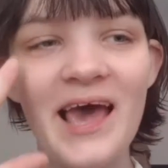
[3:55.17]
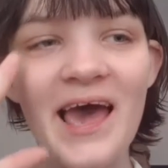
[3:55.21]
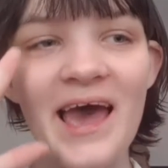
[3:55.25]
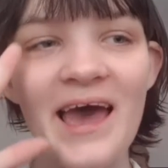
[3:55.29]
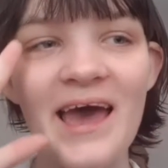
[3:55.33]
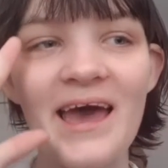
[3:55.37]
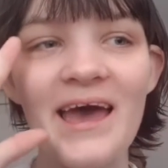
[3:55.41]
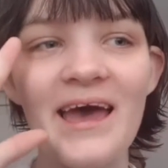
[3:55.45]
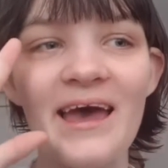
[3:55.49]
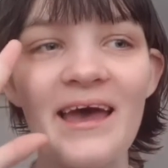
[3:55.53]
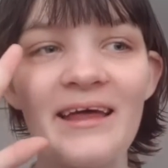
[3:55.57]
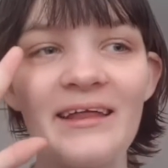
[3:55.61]

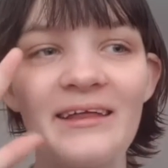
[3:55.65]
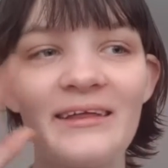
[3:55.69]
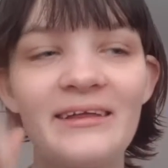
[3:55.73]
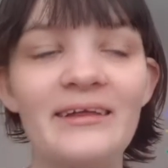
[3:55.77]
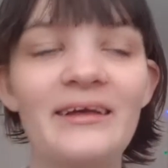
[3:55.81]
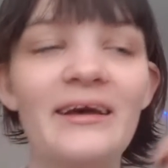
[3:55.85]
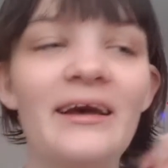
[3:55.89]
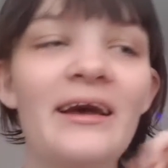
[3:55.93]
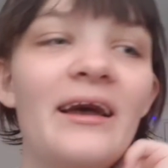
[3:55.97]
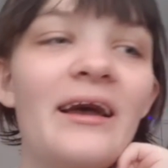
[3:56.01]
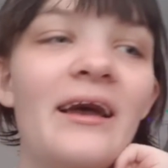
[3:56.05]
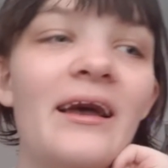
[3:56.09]

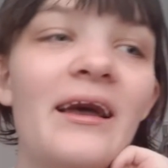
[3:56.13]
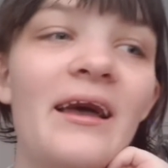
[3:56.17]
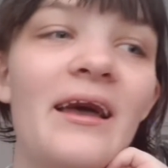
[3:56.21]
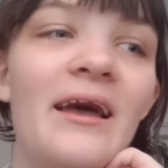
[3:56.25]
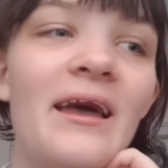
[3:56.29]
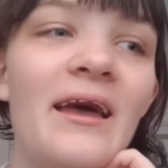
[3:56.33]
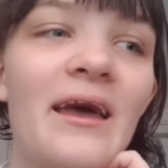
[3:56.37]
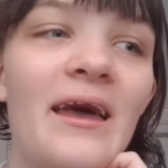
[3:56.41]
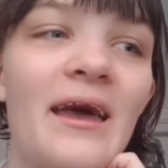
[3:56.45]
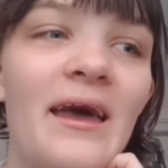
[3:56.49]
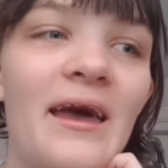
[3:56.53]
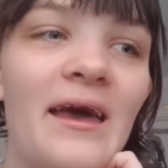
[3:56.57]
10.
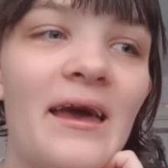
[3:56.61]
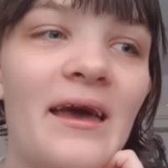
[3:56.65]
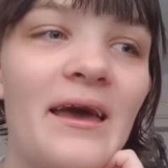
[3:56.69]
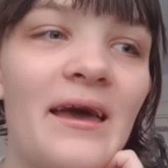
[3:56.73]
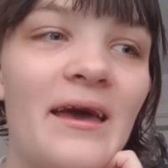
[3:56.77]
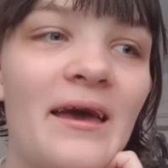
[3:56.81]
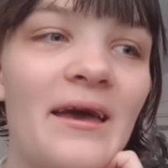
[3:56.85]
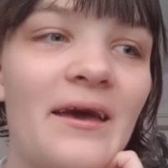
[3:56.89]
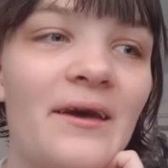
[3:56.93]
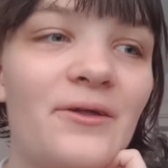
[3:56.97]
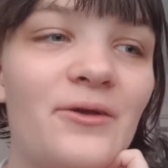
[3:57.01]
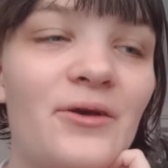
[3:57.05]

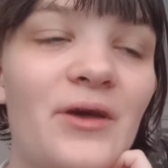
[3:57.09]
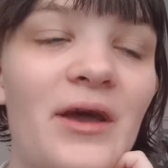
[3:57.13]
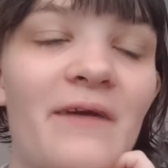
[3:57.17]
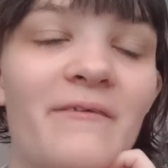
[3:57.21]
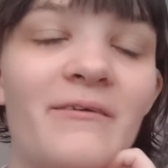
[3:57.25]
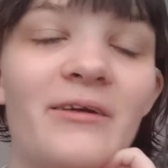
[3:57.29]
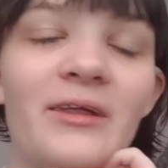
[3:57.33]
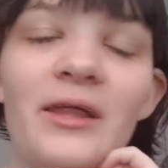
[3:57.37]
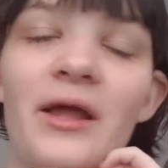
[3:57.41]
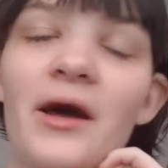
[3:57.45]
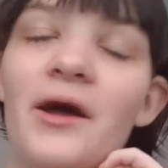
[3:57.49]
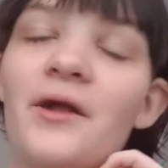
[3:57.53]
Do you
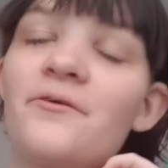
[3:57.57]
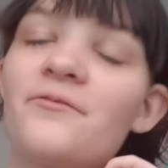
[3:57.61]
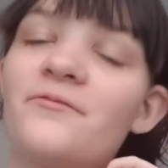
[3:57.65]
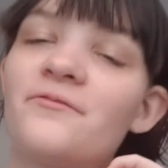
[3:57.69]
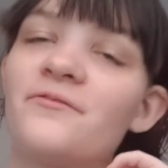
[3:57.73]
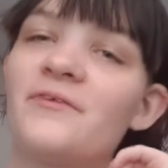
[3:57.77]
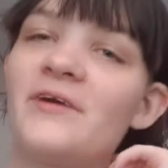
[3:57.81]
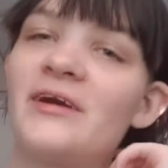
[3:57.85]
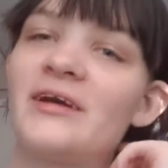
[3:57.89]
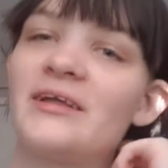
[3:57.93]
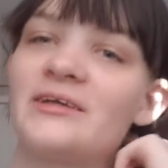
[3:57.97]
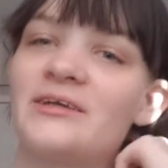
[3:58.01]
have a lot of
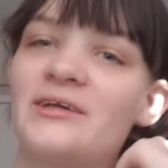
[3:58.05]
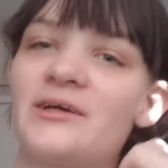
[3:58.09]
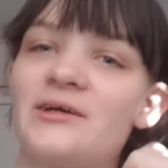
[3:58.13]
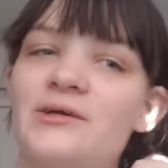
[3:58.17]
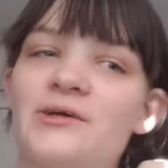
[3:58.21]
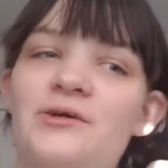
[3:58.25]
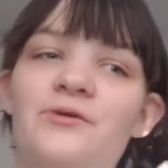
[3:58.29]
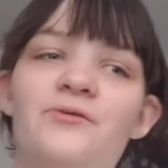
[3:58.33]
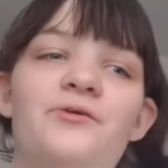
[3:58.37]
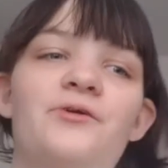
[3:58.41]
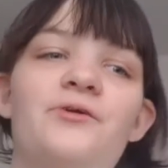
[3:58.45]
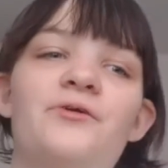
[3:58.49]
friends
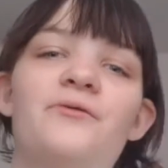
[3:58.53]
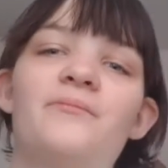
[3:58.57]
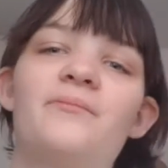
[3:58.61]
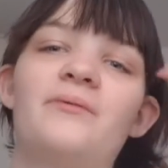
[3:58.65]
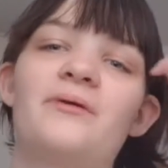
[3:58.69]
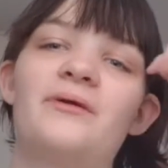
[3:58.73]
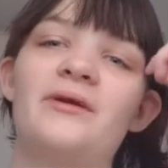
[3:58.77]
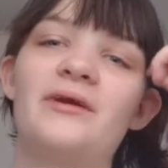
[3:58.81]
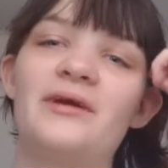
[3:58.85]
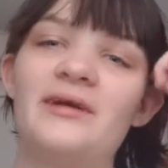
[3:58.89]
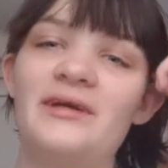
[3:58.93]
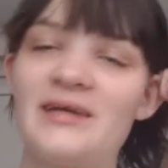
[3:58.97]
on YouTube?
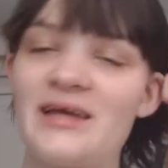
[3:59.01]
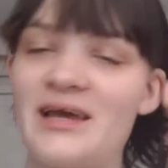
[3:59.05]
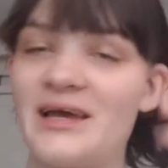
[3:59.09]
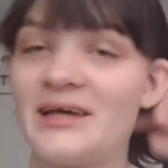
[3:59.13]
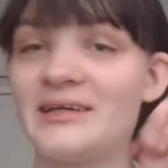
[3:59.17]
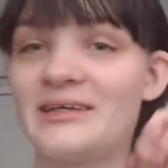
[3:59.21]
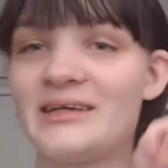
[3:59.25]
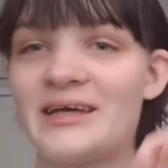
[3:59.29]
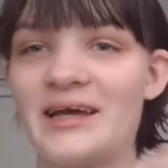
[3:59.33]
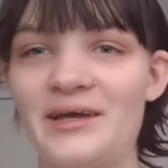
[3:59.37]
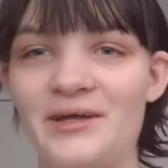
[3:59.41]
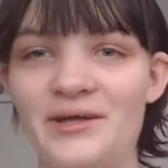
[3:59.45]

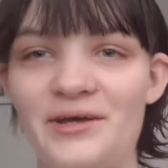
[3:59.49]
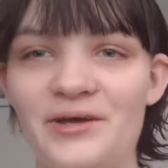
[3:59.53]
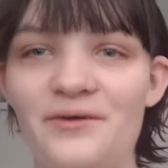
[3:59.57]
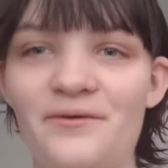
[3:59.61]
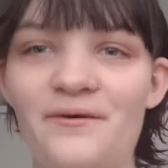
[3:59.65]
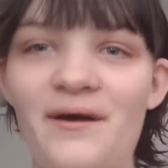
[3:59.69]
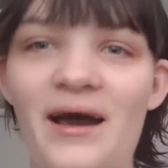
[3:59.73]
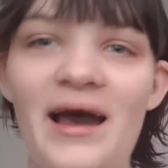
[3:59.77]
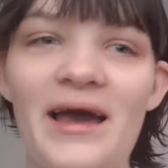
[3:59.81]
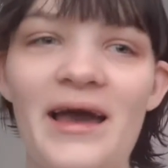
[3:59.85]
Yes, I do.